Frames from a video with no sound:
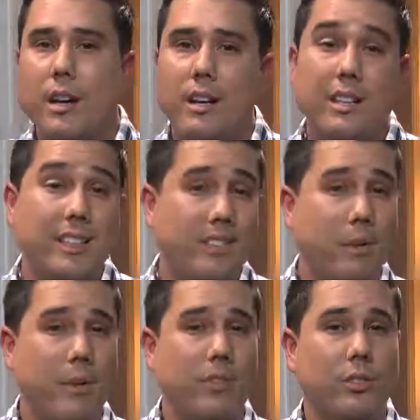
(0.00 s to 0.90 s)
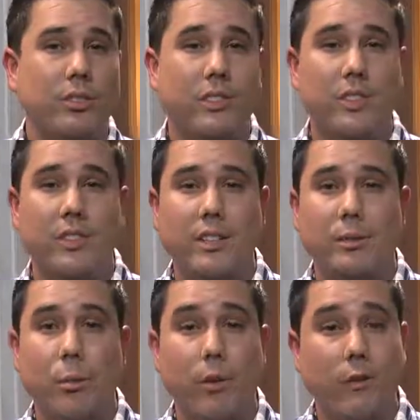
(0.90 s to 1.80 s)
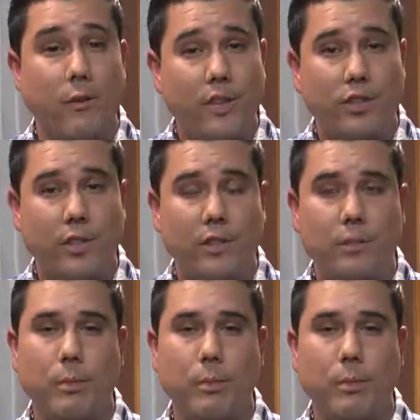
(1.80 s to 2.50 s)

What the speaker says: At least it makes our CSS more efficient